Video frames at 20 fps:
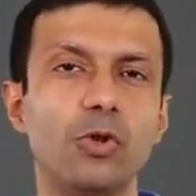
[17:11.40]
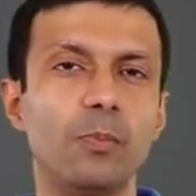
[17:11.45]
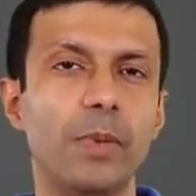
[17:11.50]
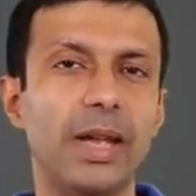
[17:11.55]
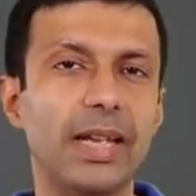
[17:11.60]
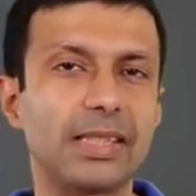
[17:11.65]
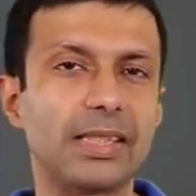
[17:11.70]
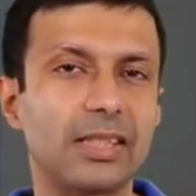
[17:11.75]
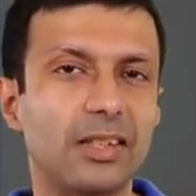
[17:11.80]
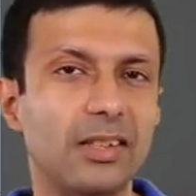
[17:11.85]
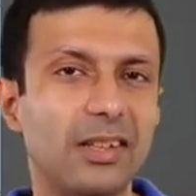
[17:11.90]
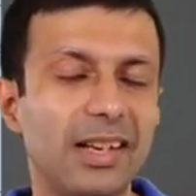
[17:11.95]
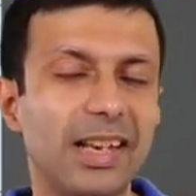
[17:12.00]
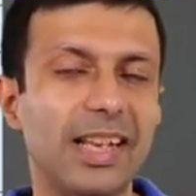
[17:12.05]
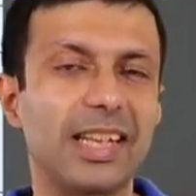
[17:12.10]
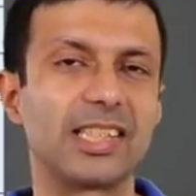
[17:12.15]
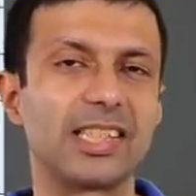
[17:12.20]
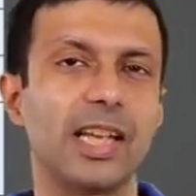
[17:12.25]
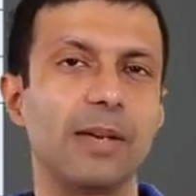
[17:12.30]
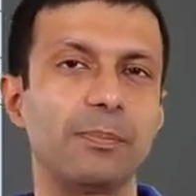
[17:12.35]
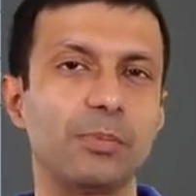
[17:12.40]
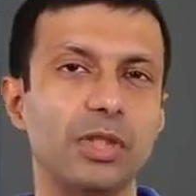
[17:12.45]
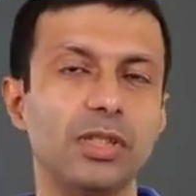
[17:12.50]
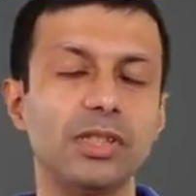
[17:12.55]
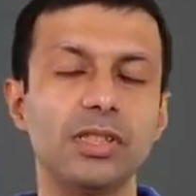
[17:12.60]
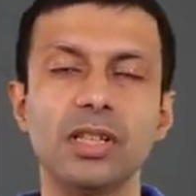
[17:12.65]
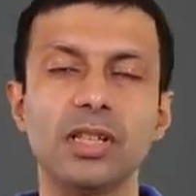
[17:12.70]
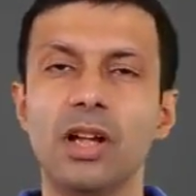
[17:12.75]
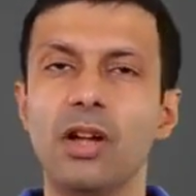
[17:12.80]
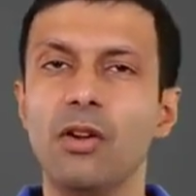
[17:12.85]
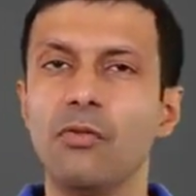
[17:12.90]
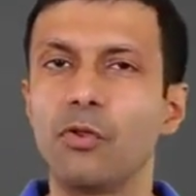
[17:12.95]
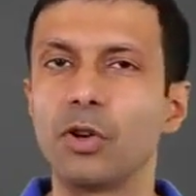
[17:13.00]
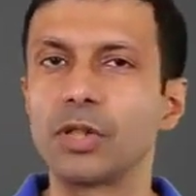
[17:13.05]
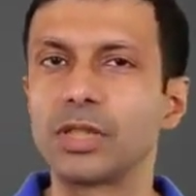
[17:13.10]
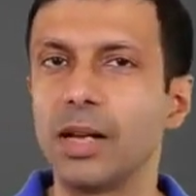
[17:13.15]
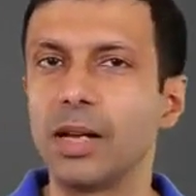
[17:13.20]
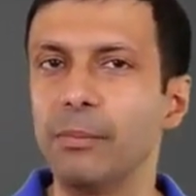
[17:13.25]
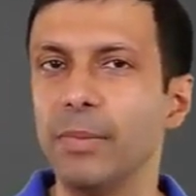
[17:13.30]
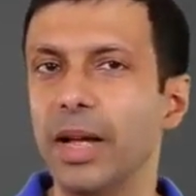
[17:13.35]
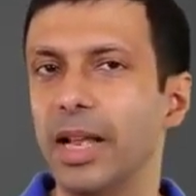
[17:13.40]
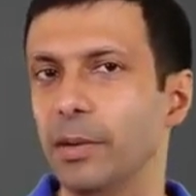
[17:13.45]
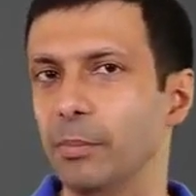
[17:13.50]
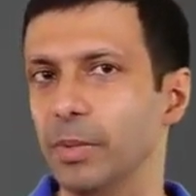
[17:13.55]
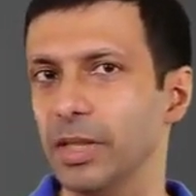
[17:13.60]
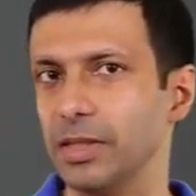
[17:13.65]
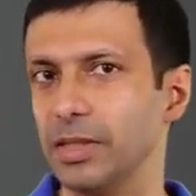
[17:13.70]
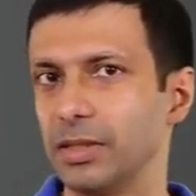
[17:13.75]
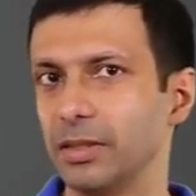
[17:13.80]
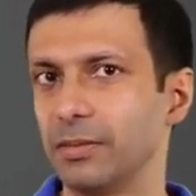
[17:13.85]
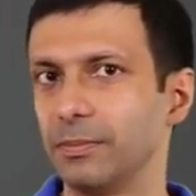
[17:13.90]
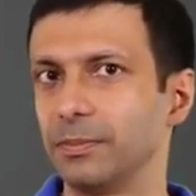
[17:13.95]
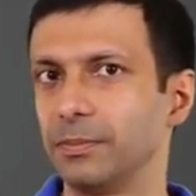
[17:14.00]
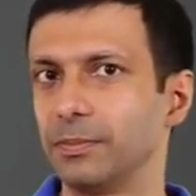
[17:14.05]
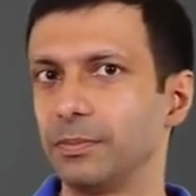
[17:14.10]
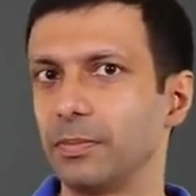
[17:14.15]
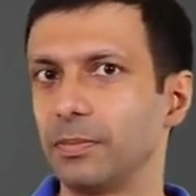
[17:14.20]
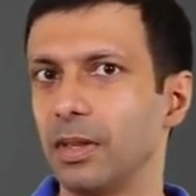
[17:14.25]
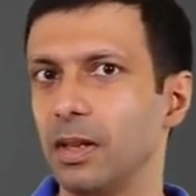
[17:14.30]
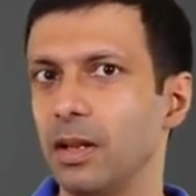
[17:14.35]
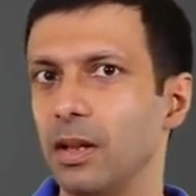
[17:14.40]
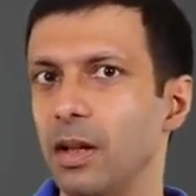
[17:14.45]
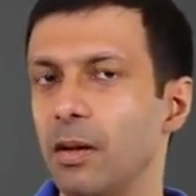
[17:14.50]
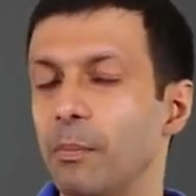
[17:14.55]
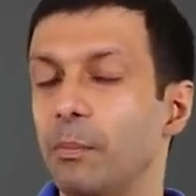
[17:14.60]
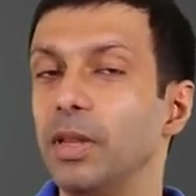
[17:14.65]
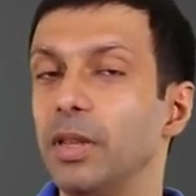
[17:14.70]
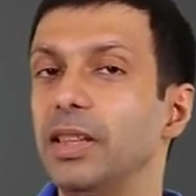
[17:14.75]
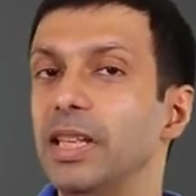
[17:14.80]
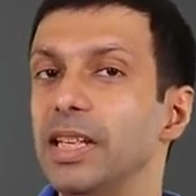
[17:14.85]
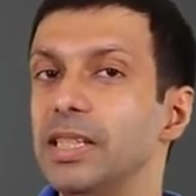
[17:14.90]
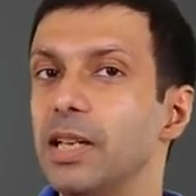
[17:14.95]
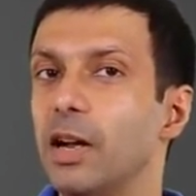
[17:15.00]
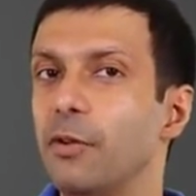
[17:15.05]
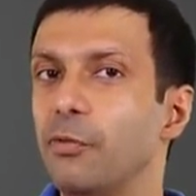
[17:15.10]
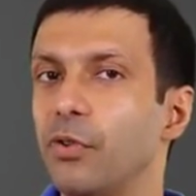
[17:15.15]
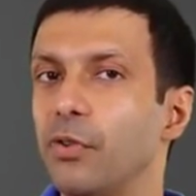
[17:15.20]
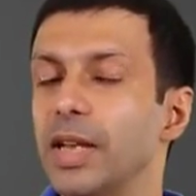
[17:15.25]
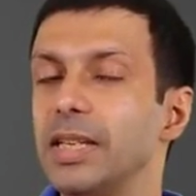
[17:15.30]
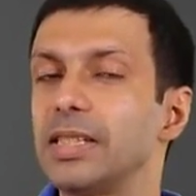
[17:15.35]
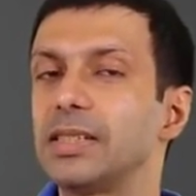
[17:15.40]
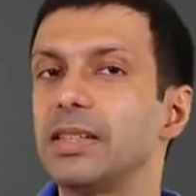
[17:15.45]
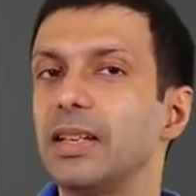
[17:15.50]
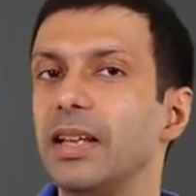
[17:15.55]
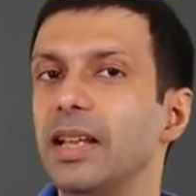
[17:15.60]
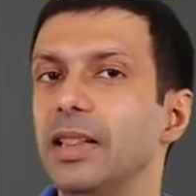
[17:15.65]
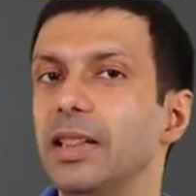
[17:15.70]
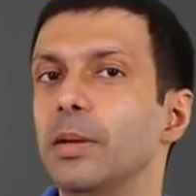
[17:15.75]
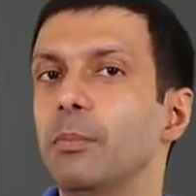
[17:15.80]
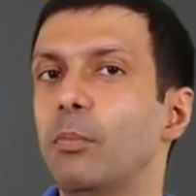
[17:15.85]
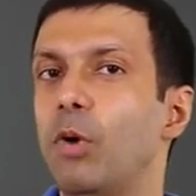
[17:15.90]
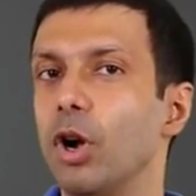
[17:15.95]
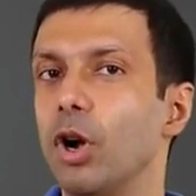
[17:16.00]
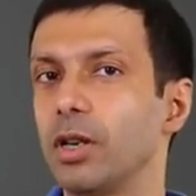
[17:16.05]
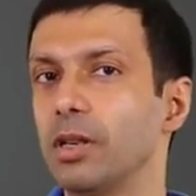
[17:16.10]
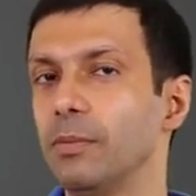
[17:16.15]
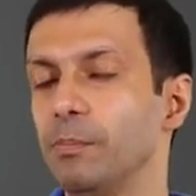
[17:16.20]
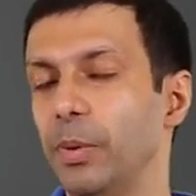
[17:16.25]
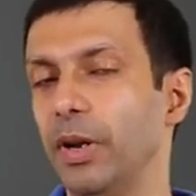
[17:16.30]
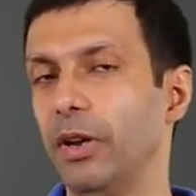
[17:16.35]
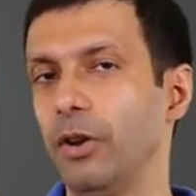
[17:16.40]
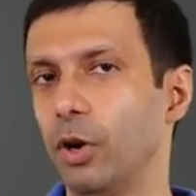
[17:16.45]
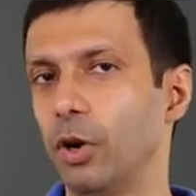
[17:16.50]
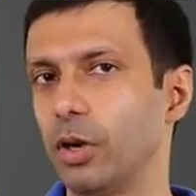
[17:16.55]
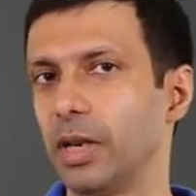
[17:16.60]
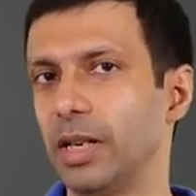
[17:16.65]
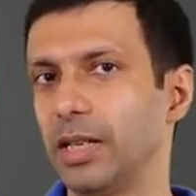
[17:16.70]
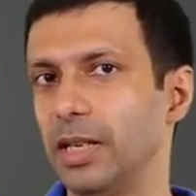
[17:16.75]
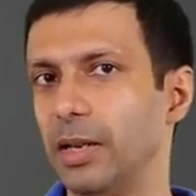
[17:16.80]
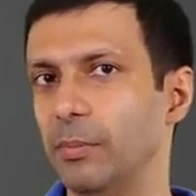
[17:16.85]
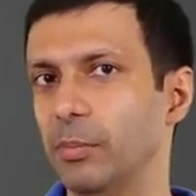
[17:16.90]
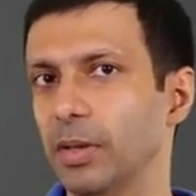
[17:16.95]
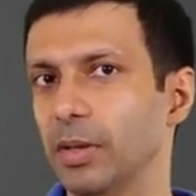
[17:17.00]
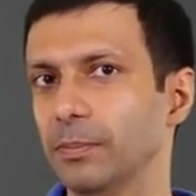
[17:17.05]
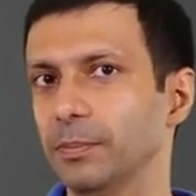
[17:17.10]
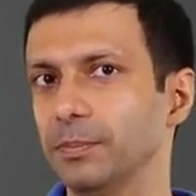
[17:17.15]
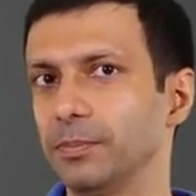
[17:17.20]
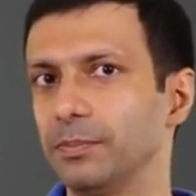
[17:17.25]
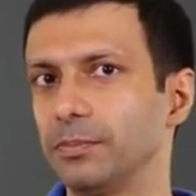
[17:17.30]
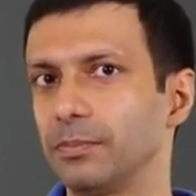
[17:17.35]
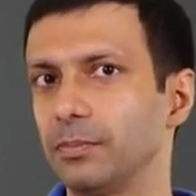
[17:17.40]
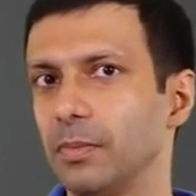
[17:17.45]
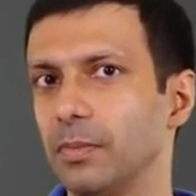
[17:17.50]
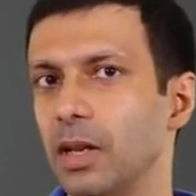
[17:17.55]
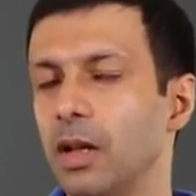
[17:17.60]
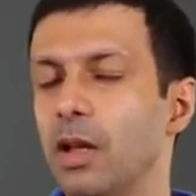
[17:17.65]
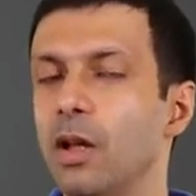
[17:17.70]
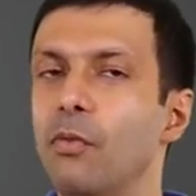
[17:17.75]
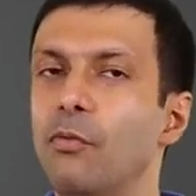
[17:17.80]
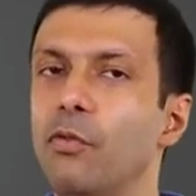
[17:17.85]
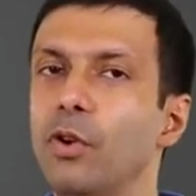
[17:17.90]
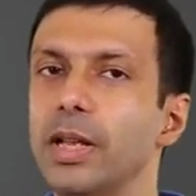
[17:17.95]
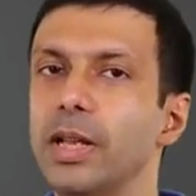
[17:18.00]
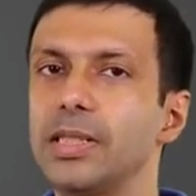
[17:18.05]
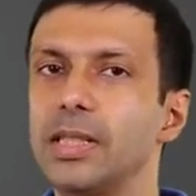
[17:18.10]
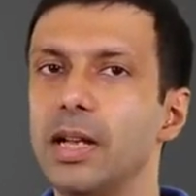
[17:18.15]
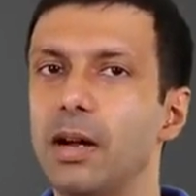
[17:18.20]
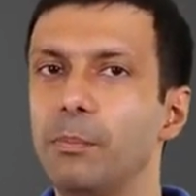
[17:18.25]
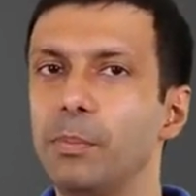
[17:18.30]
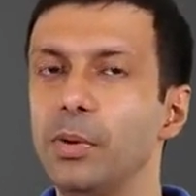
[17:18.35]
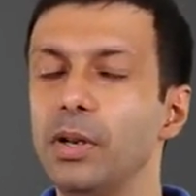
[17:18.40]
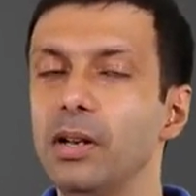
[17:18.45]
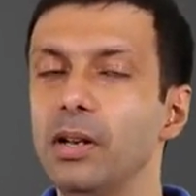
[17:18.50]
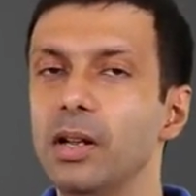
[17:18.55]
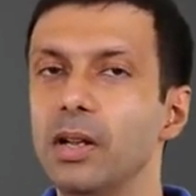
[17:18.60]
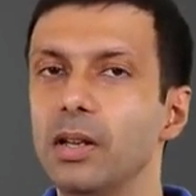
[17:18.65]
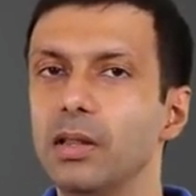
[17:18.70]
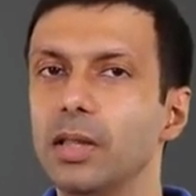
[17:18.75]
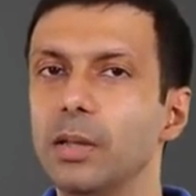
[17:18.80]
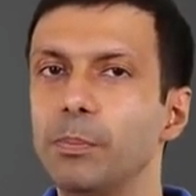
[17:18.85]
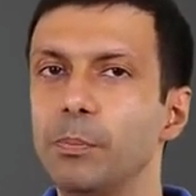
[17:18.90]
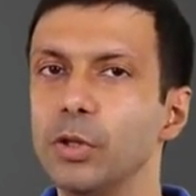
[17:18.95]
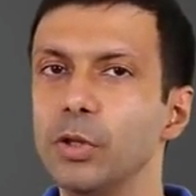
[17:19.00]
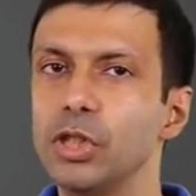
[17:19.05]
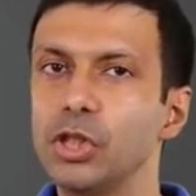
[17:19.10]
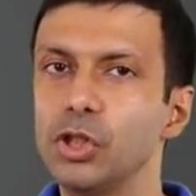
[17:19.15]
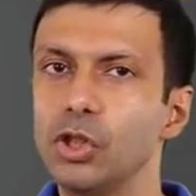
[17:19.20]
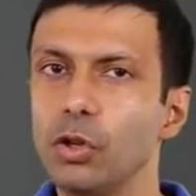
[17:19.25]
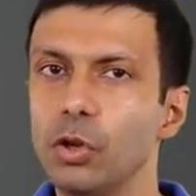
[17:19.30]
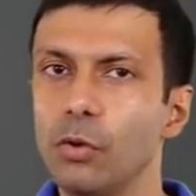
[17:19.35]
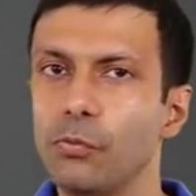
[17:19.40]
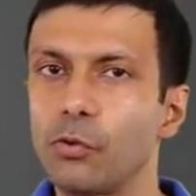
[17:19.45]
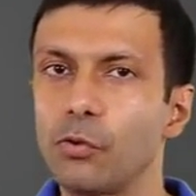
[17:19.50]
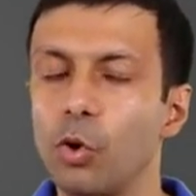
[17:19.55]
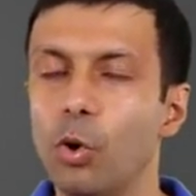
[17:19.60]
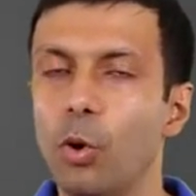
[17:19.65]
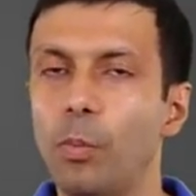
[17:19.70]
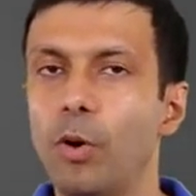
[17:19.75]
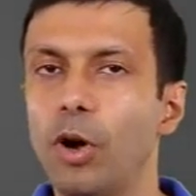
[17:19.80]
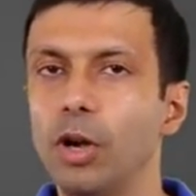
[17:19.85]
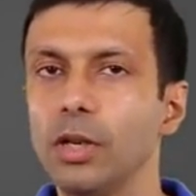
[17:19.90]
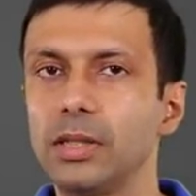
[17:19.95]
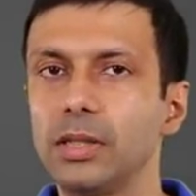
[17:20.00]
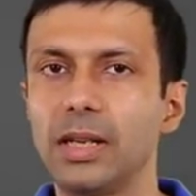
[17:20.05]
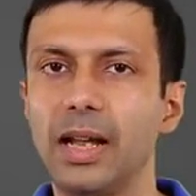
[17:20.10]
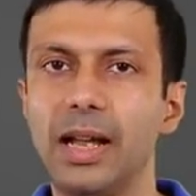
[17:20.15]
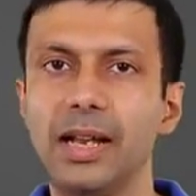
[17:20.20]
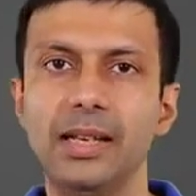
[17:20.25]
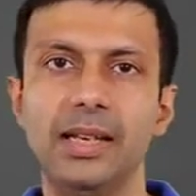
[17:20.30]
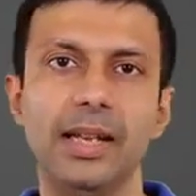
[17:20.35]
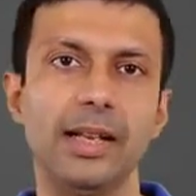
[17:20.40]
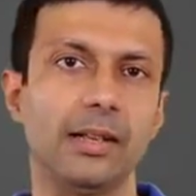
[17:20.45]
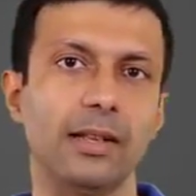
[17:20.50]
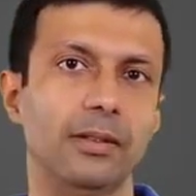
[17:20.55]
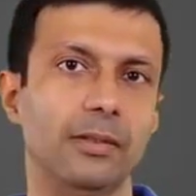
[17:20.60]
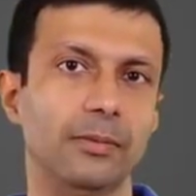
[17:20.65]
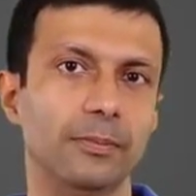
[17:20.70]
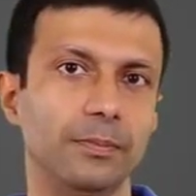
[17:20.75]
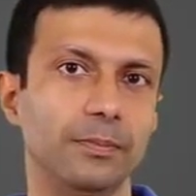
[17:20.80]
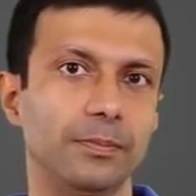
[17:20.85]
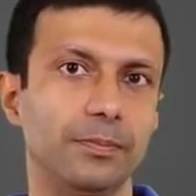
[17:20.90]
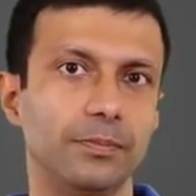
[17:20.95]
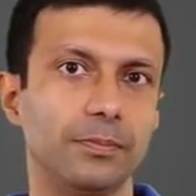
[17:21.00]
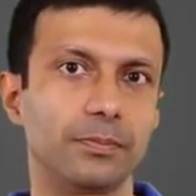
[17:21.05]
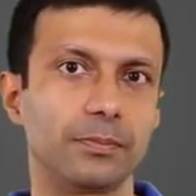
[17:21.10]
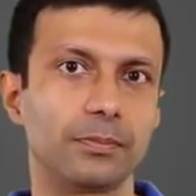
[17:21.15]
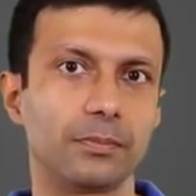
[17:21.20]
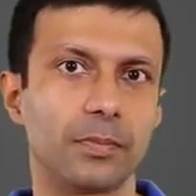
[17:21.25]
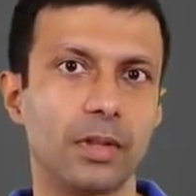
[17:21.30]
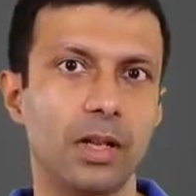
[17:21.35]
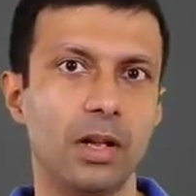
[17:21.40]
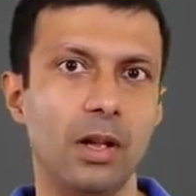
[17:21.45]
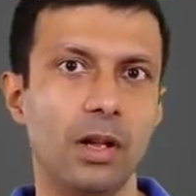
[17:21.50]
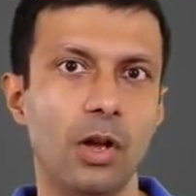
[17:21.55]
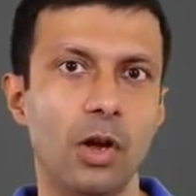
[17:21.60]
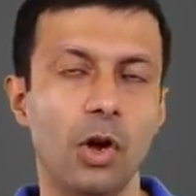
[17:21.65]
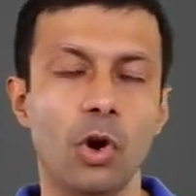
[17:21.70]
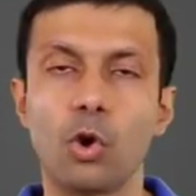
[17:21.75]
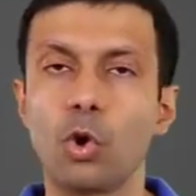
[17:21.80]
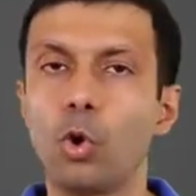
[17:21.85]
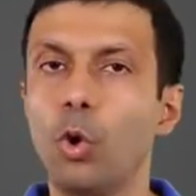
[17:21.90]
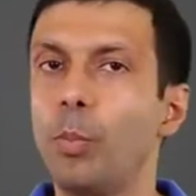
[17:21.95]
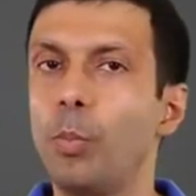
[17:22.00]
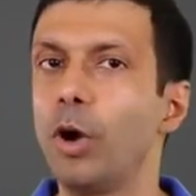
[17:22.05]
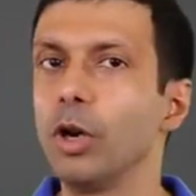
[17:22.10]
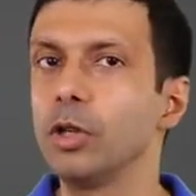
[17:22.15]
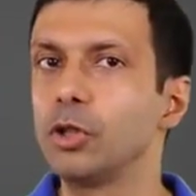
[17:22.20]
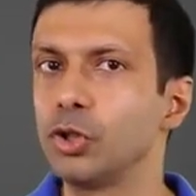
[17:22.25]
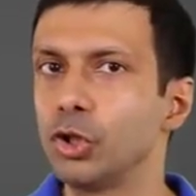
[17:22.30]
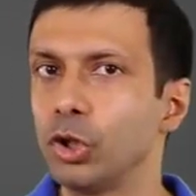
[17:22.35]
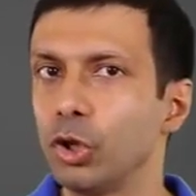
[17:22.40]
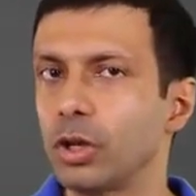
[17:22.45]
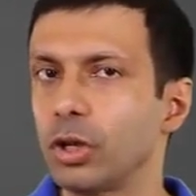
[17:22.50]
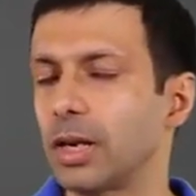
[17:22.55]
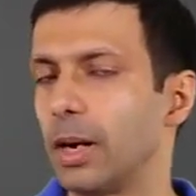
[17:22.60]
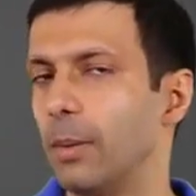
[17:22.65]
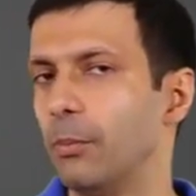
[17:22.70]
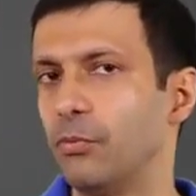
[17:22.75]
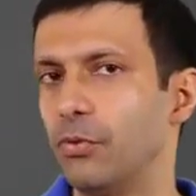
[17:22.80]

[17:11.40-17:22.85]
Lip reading: to make certain exceptions for some elements. But these are fixed in the modern periodic table. For example, the position of cobalt and nickel. Cobalt should come